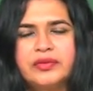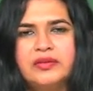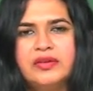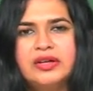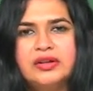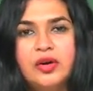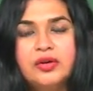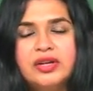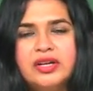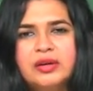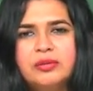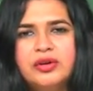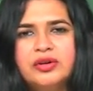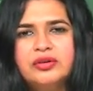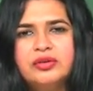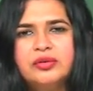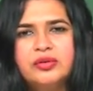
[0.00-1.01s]
We are talking
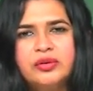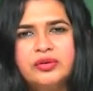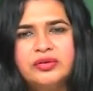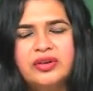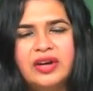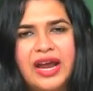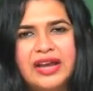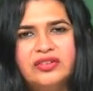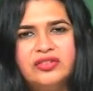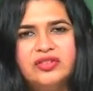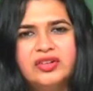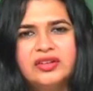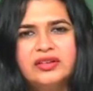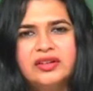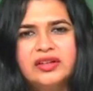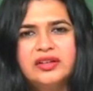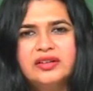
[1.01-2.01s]
about those
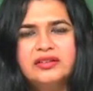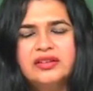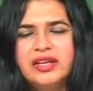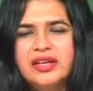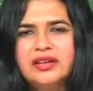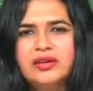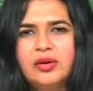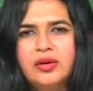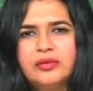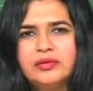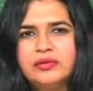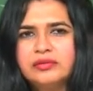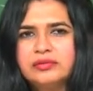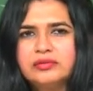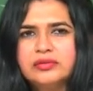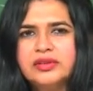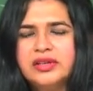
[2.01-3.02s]
ranches, yeah? Think of
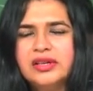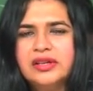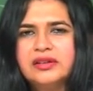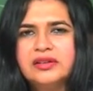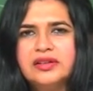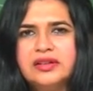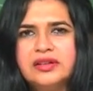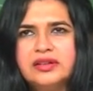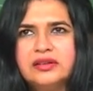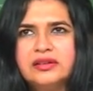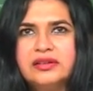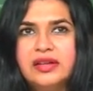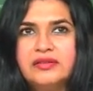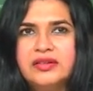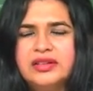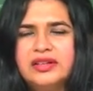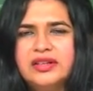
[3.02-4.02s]

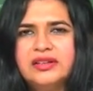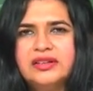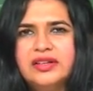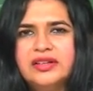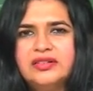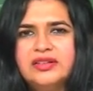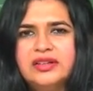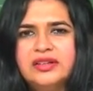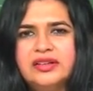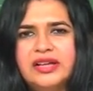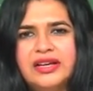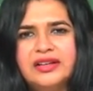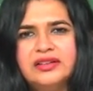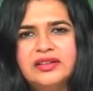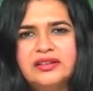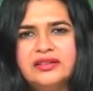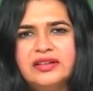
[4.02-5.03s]
17th, 18th,
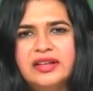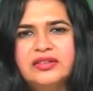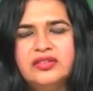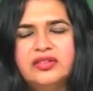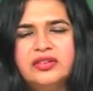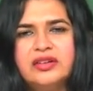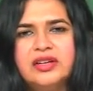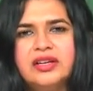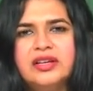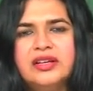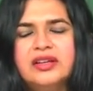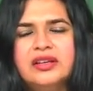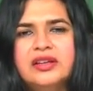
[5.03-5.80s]
19th century